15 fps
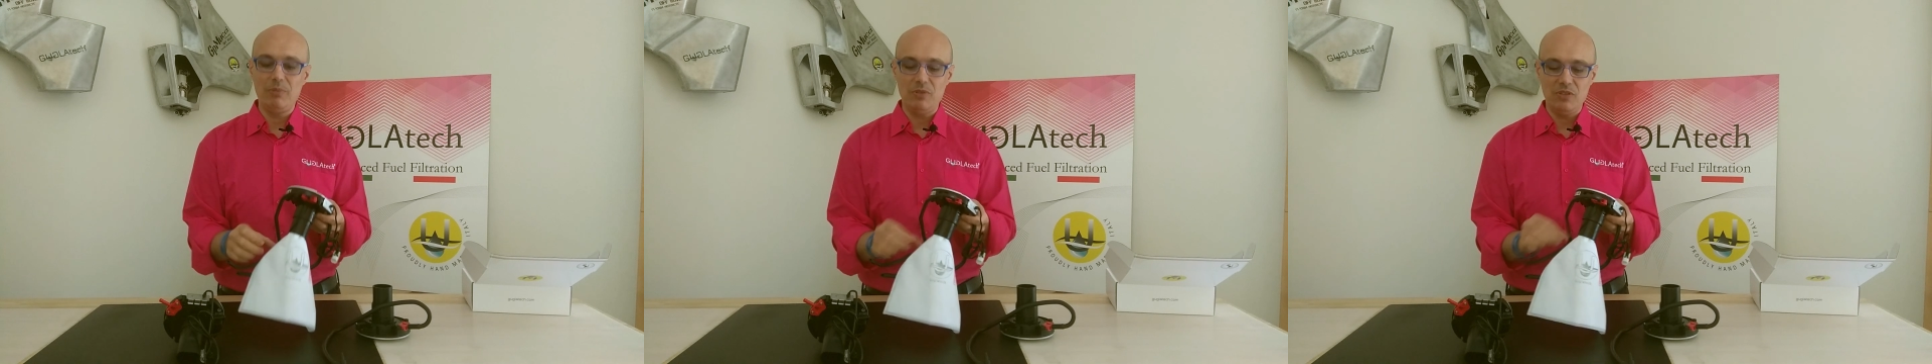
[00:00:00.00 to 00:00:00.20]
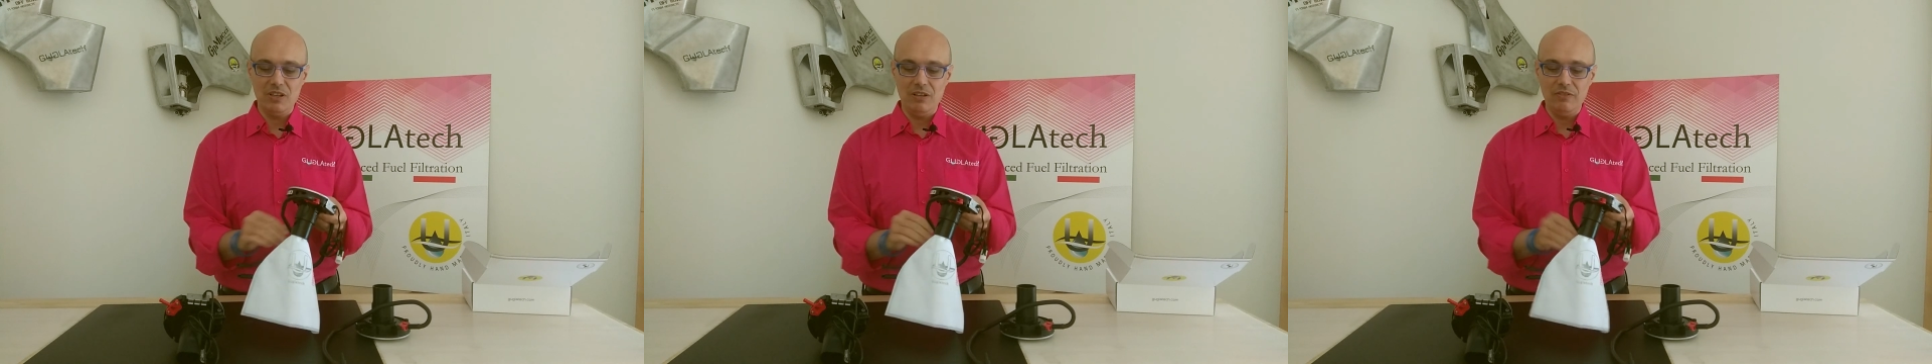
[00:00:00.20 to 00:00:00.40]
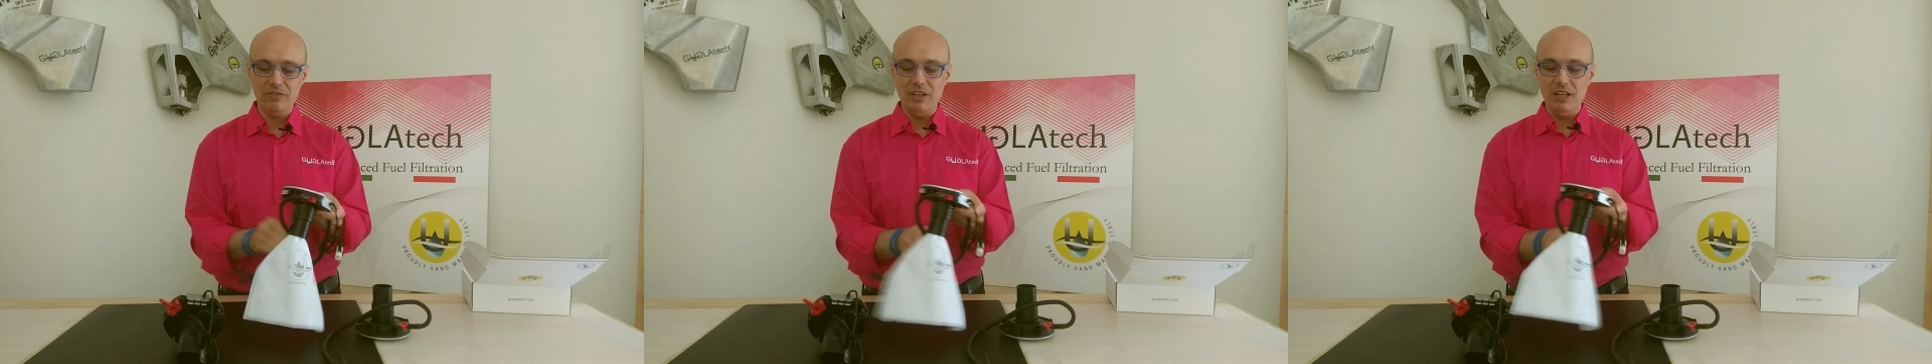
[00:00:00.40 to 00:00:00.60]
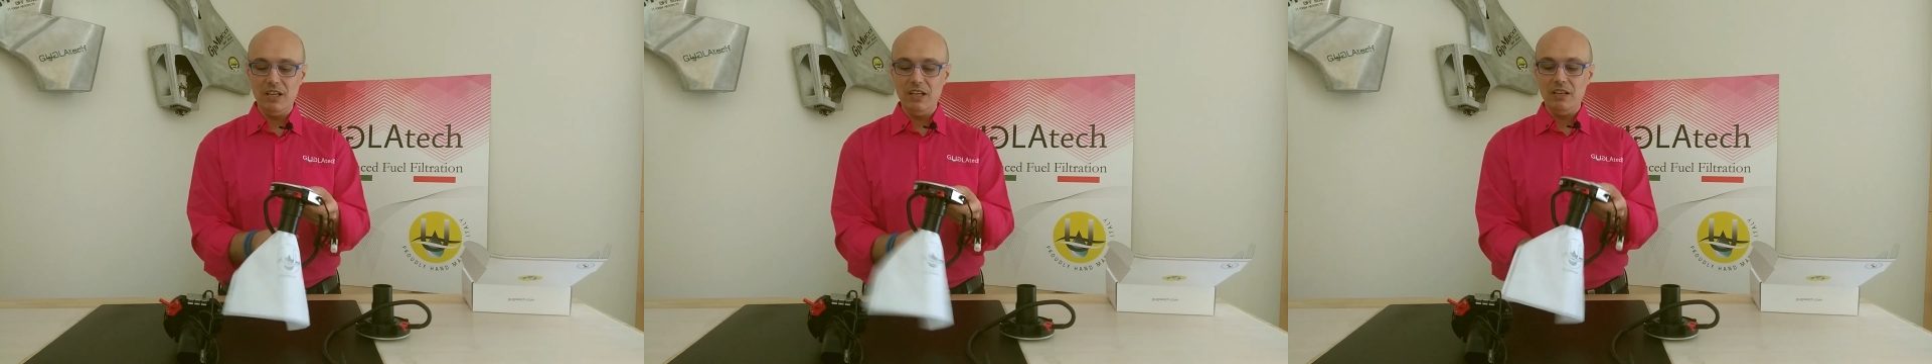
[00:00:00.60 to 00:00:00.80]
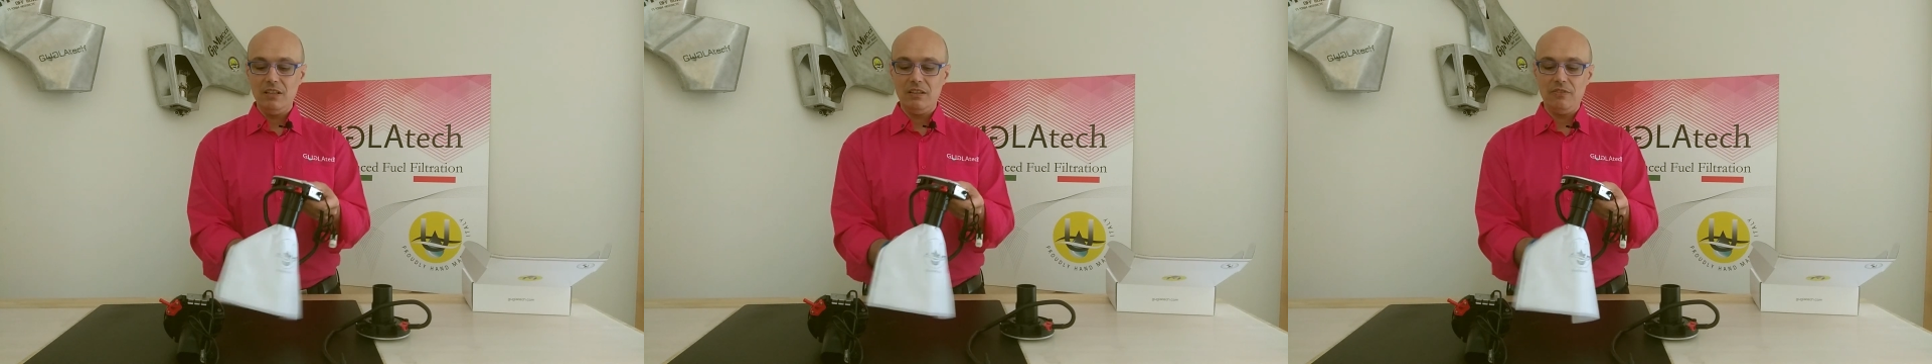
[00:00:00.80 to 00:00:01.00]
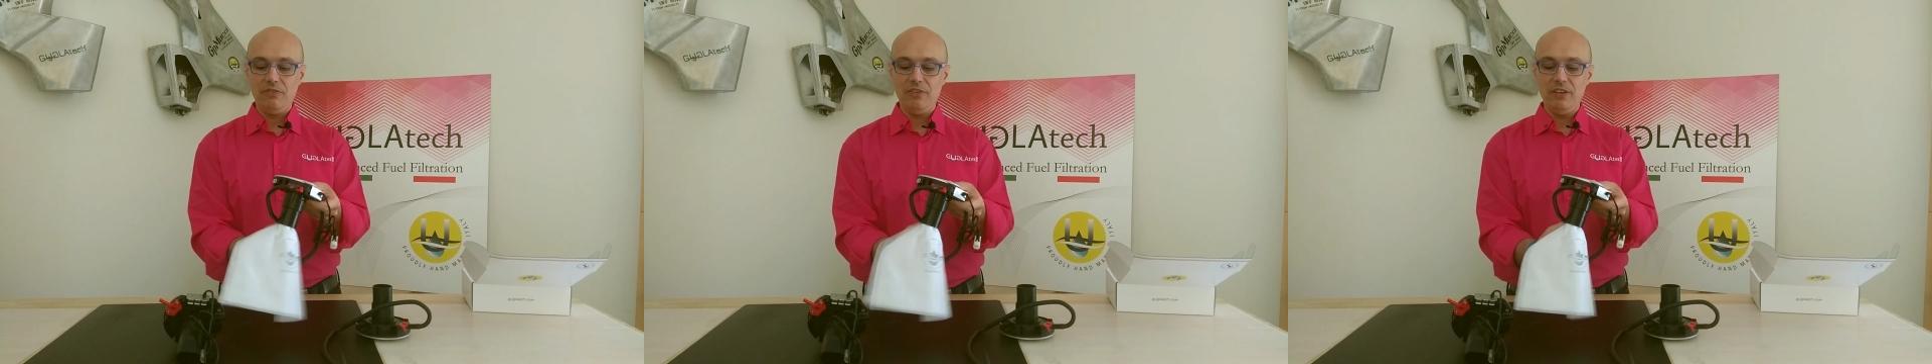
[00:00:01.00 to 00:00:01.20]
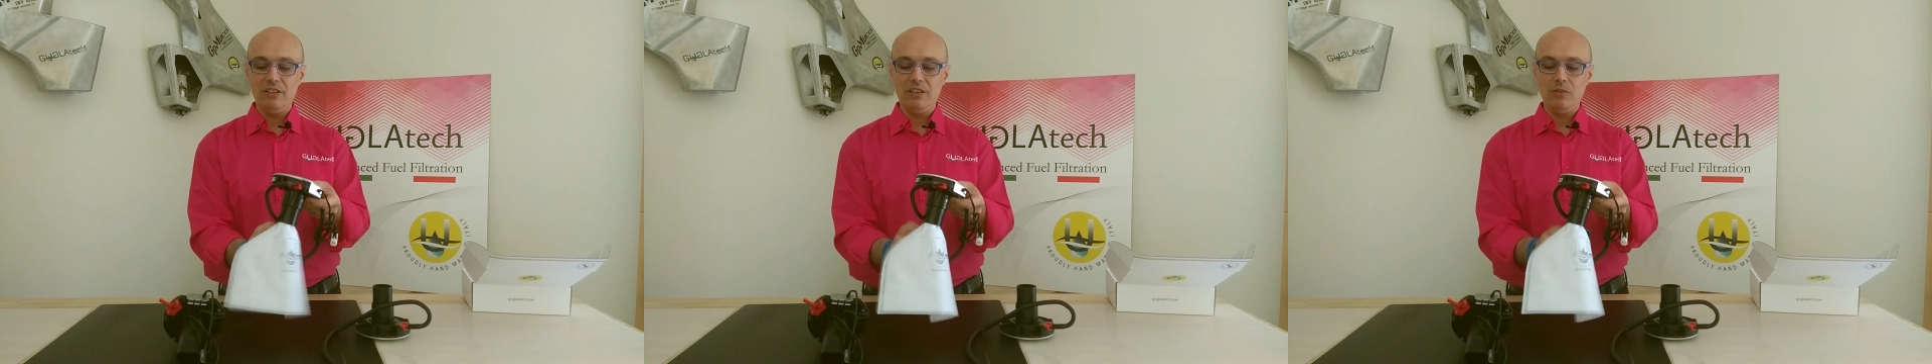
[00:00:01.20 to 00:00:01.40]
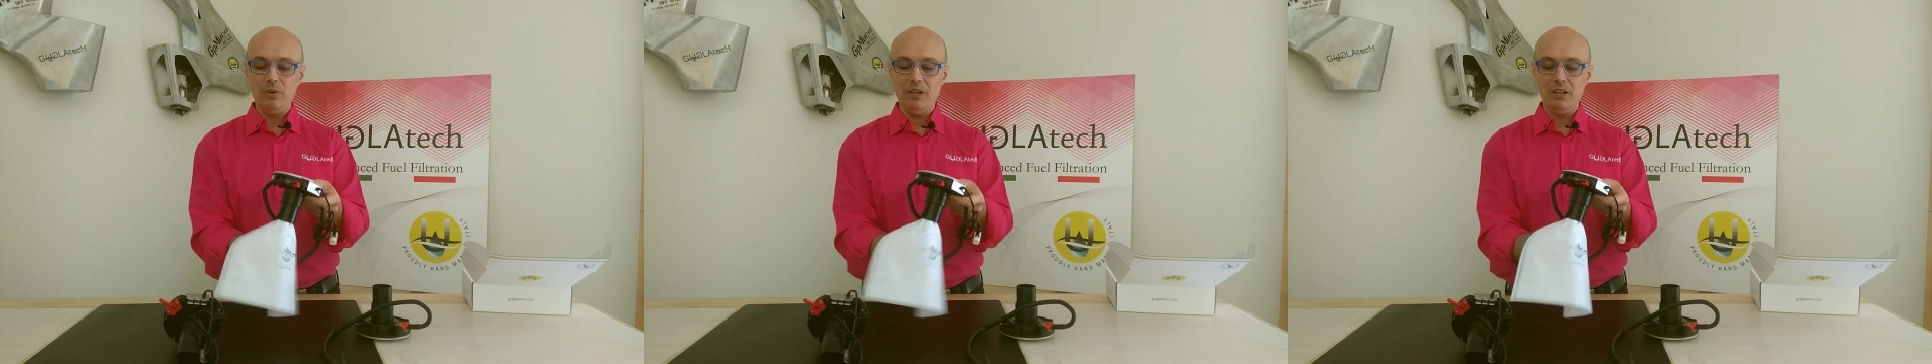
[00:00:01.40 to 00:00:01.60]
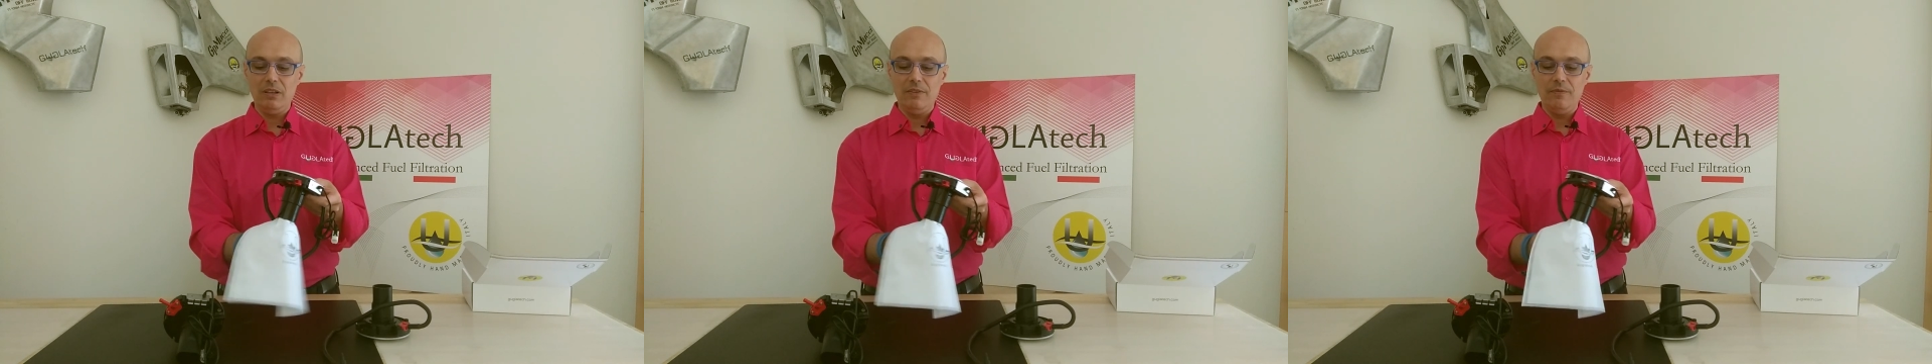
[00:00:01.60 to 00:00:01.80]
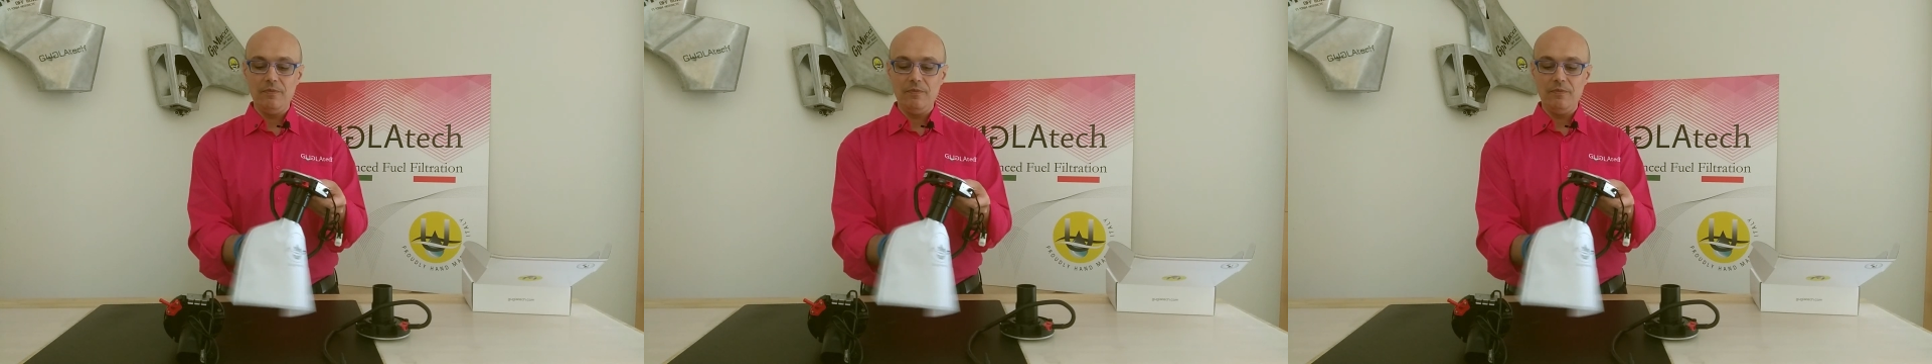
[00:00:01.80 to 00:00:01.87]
self, the filter will